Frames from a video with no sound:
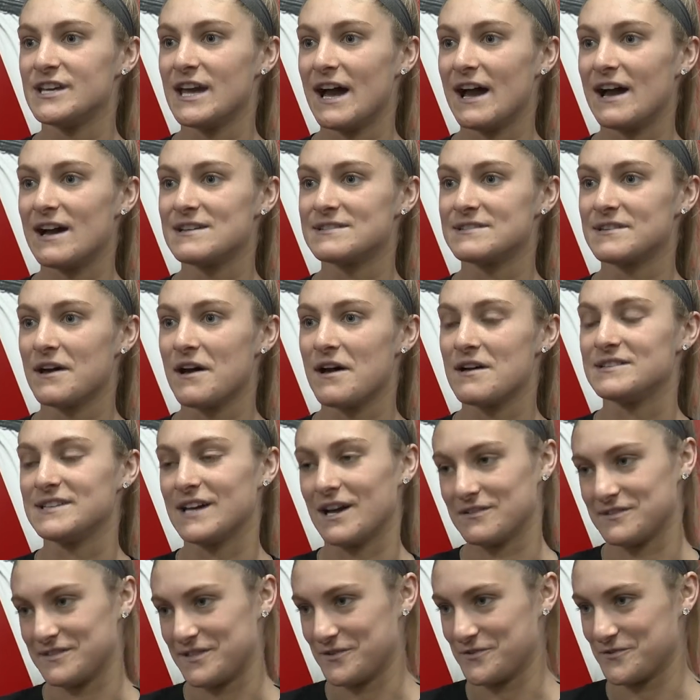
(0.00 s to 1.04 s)
has uh,
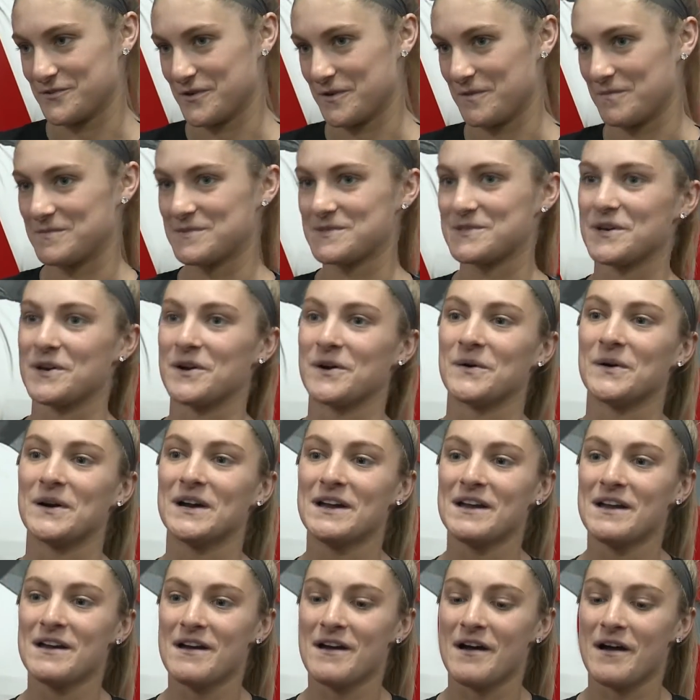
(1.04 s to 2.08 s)
Down syndrome, so
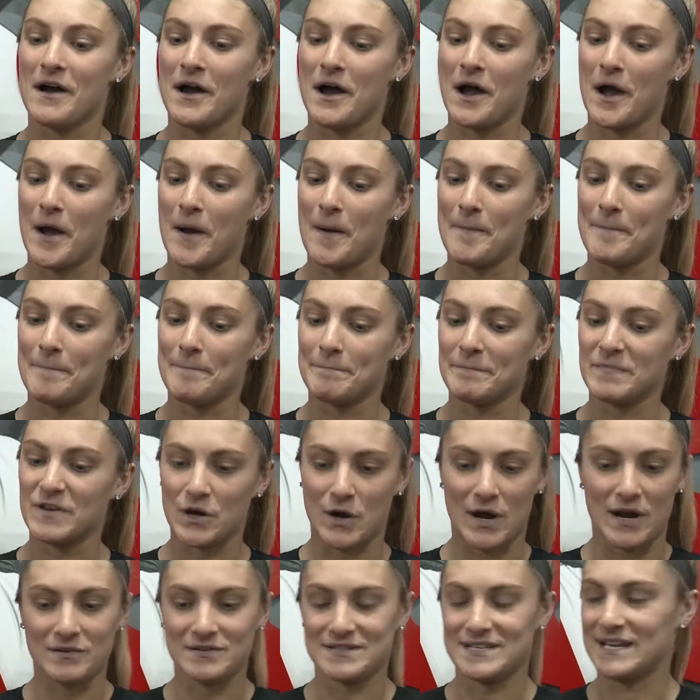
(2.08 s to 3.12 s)
um, you
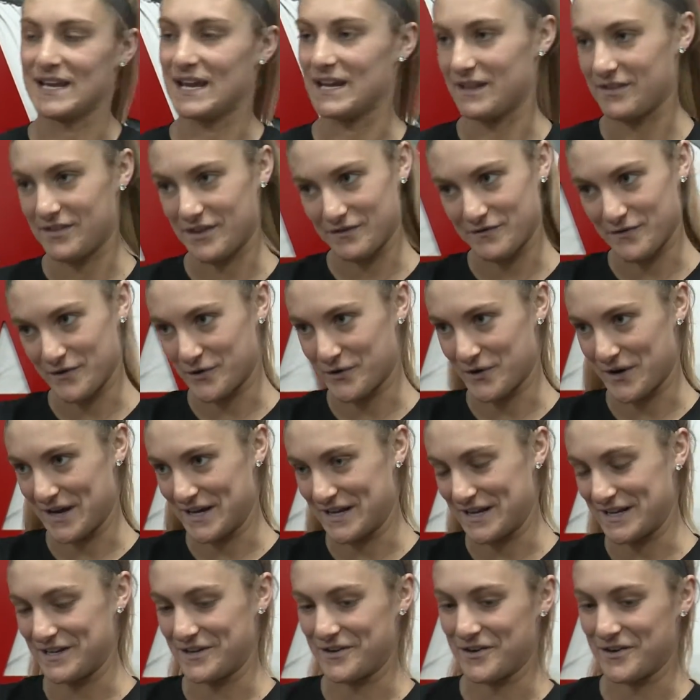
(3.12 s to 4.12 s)
know, I don't take anything for granted.